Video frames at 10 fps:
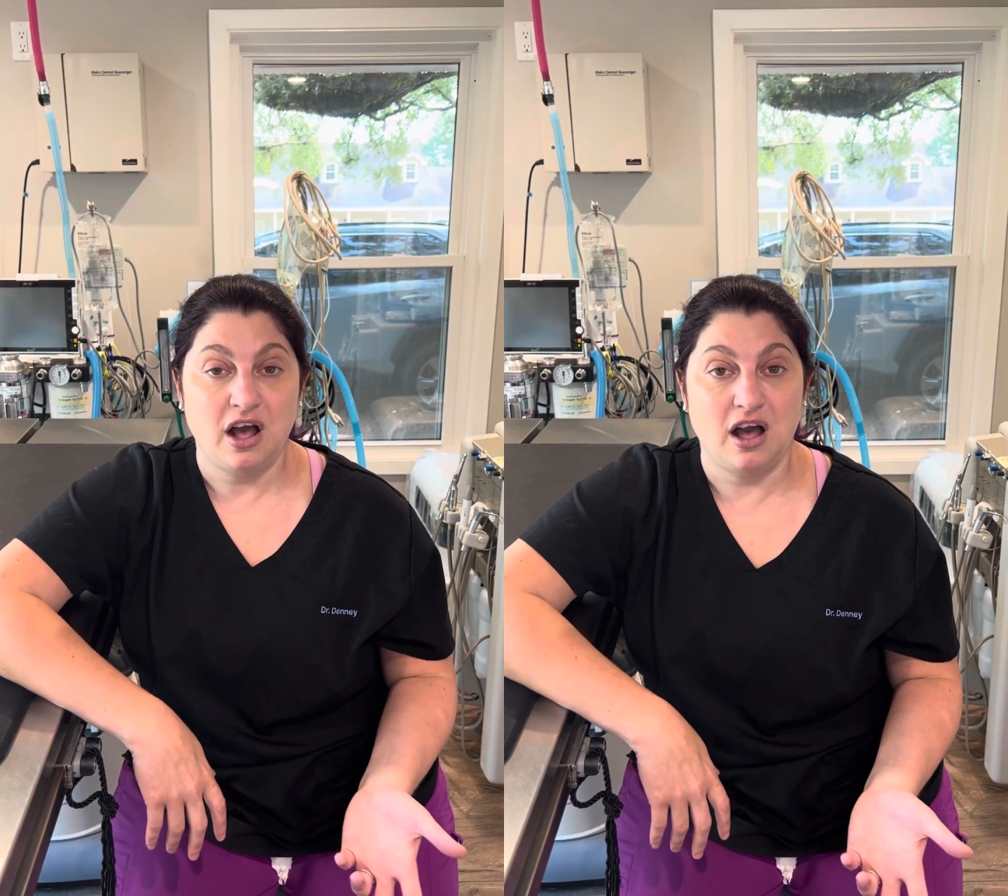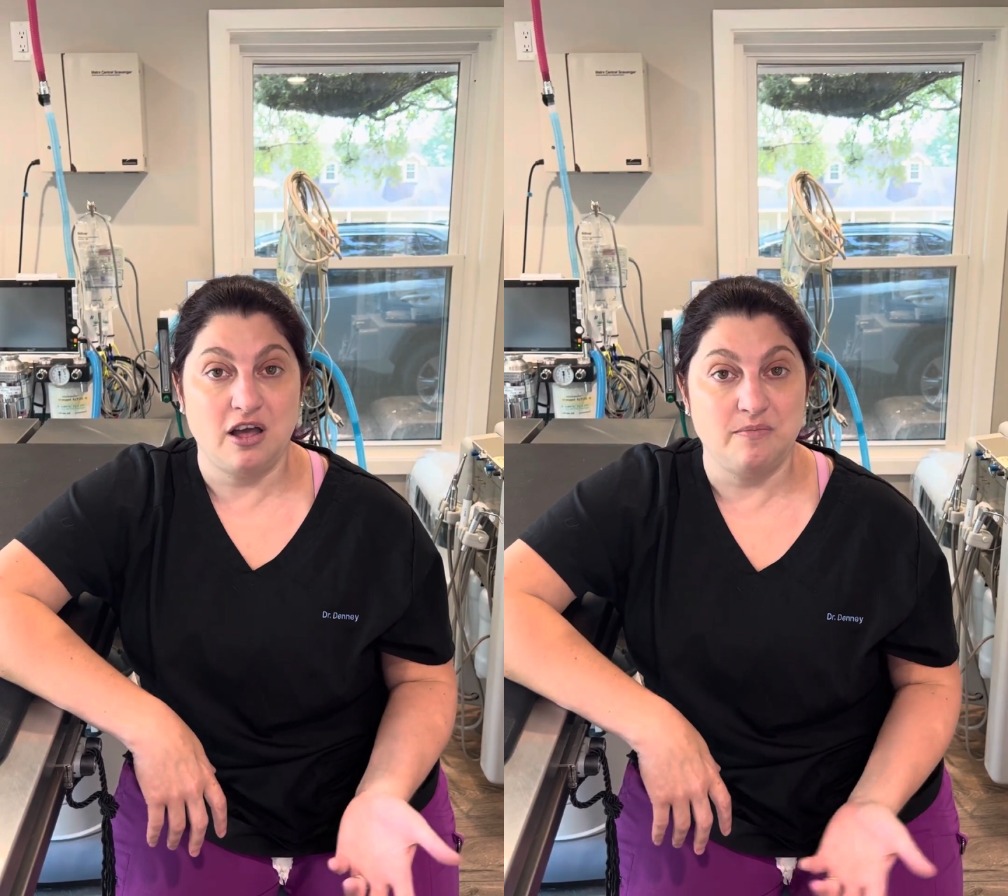
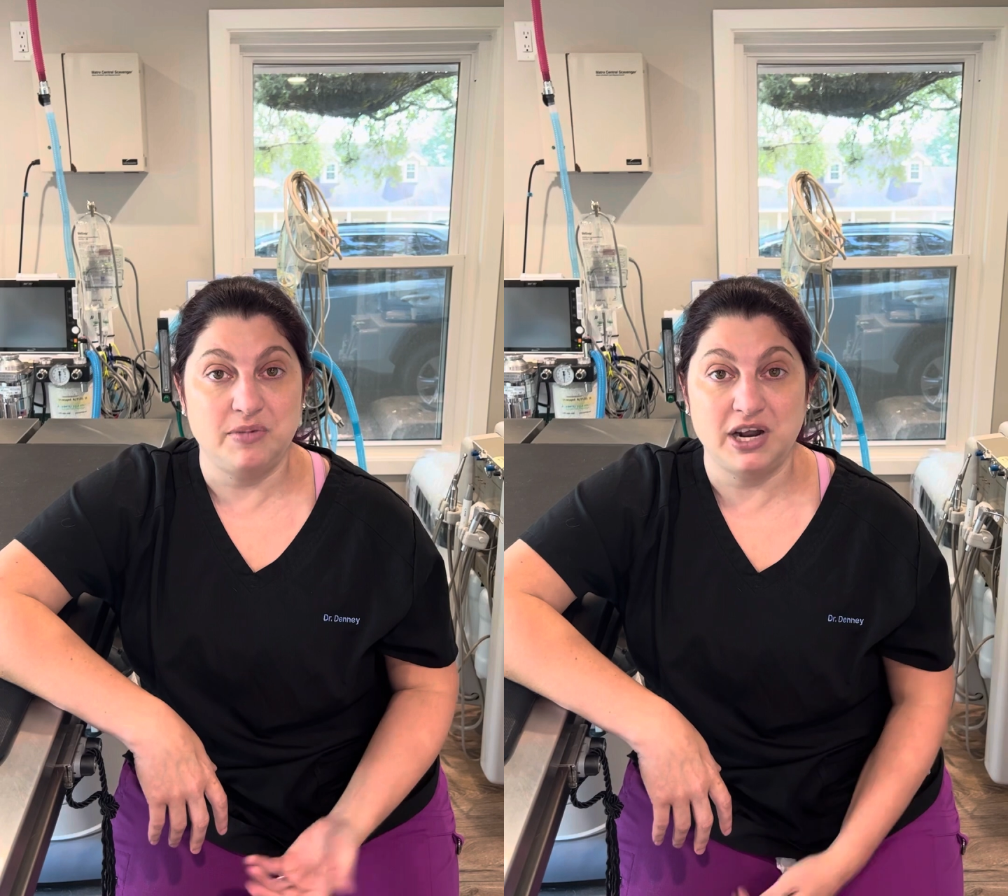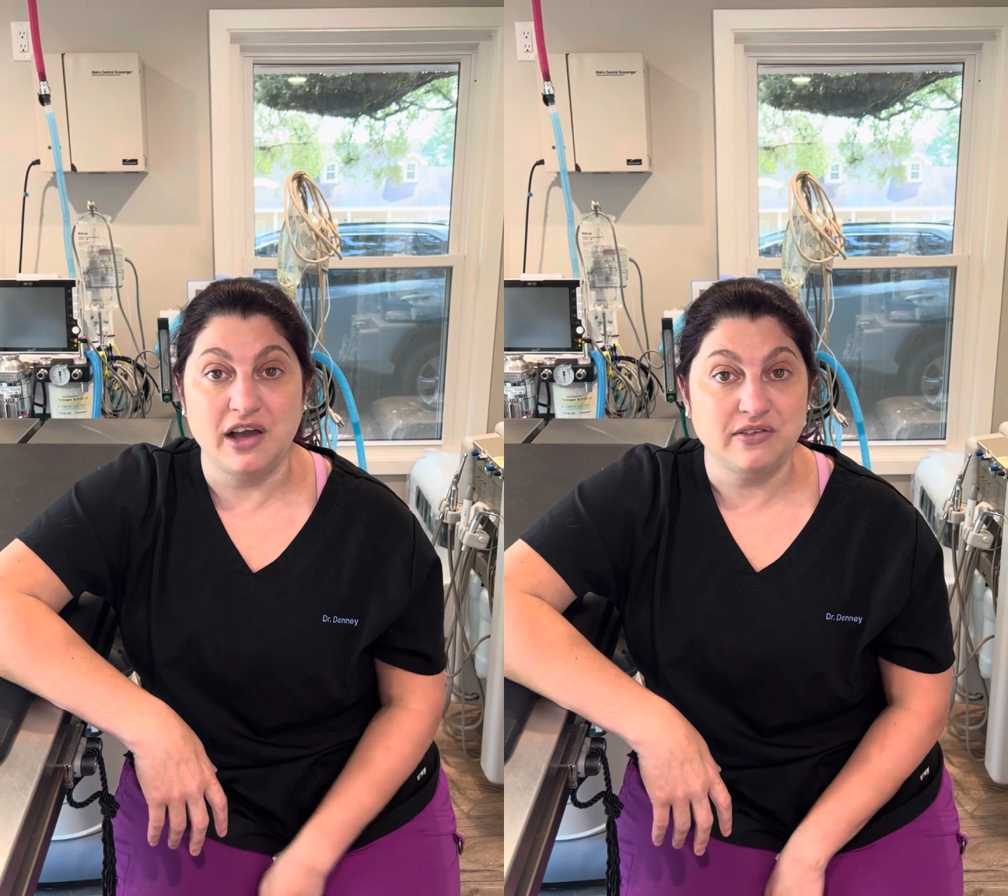
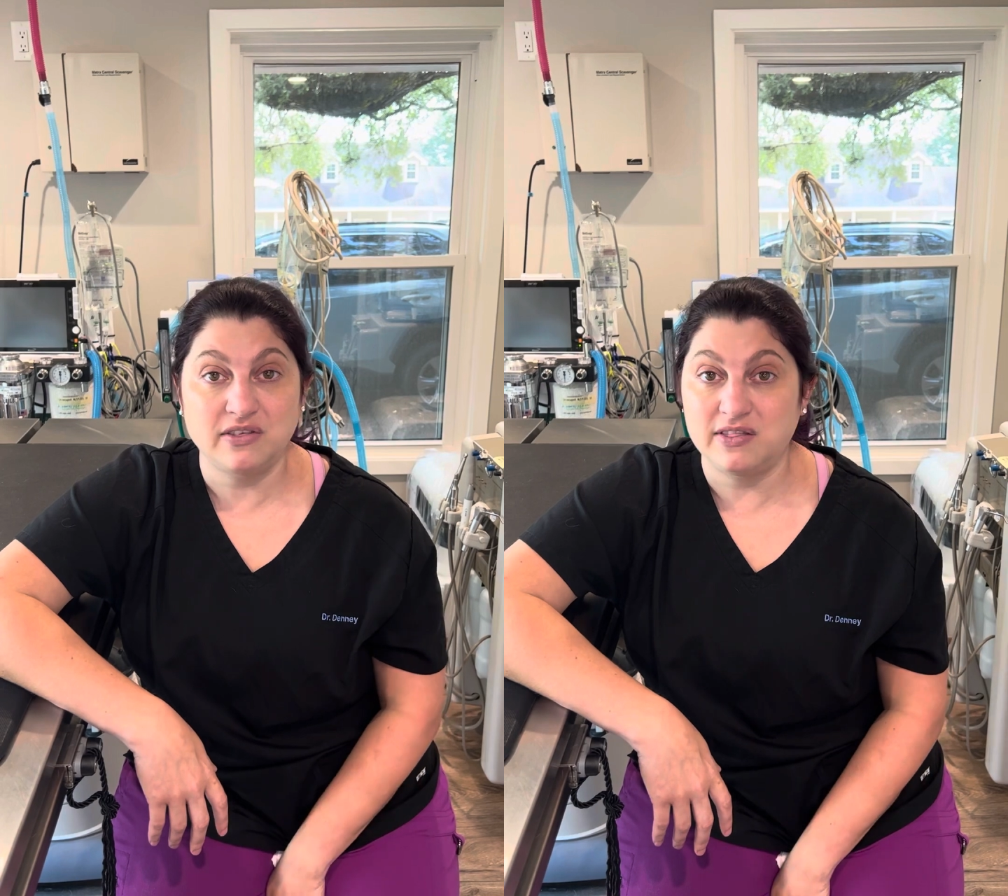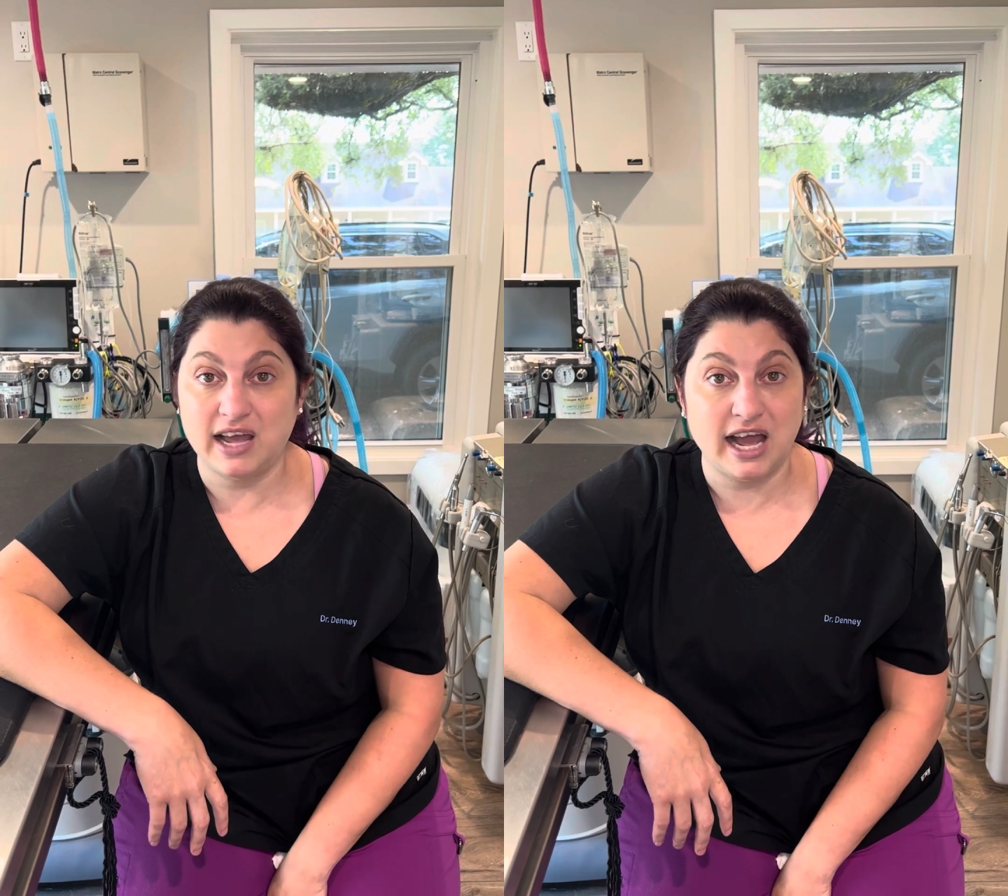But other
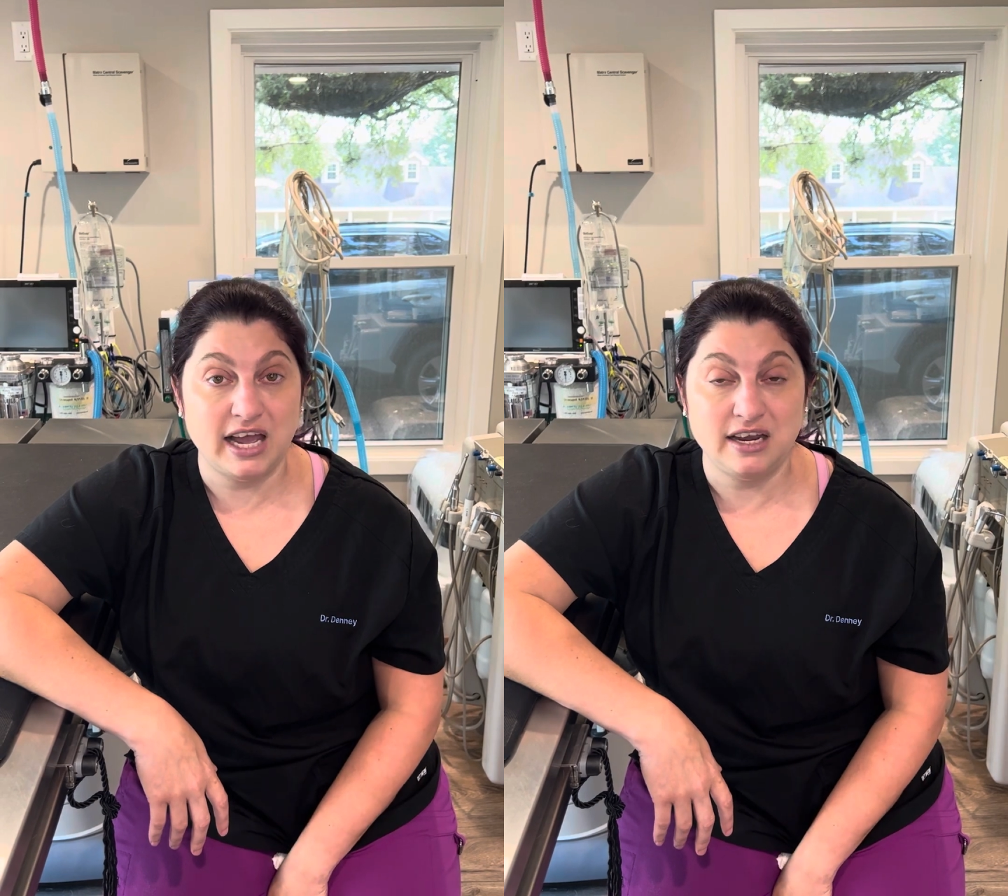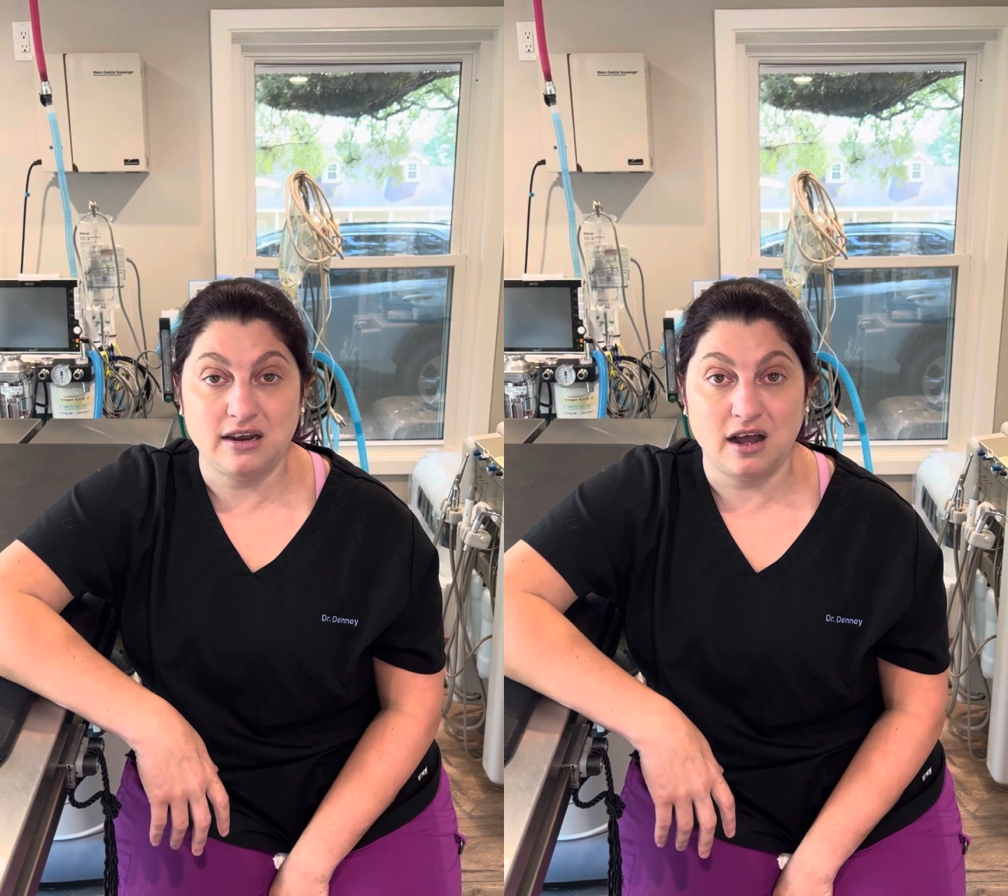than
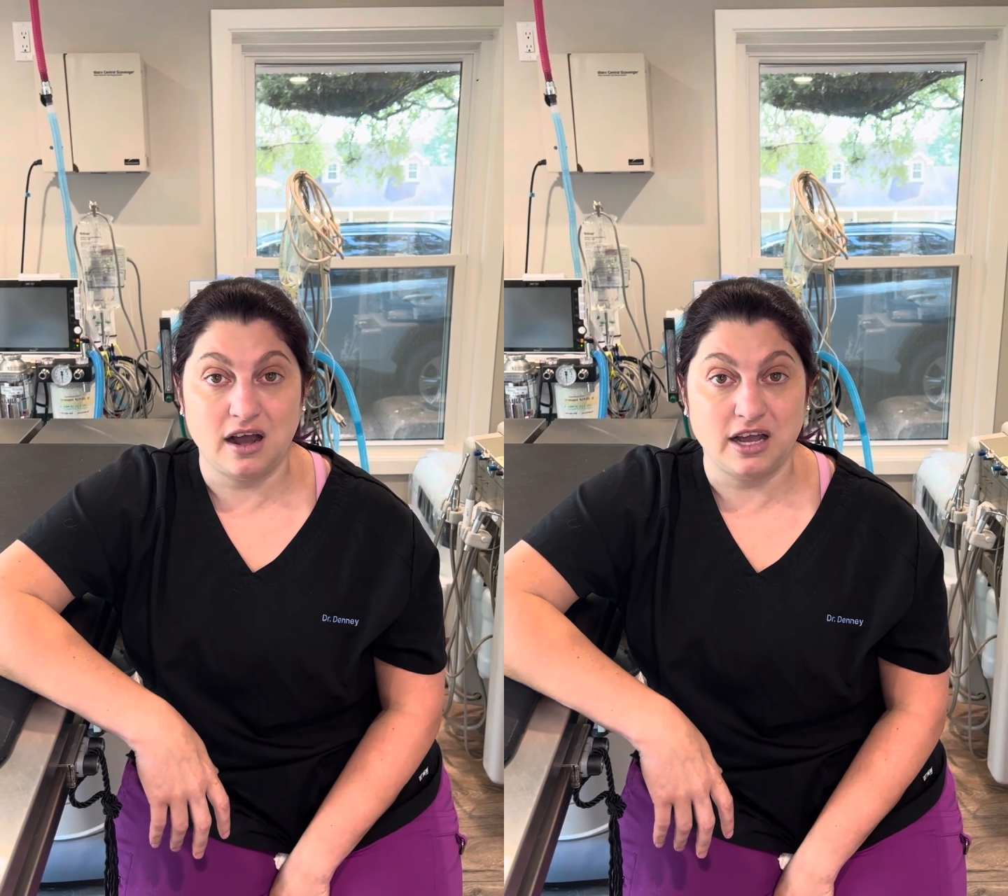that,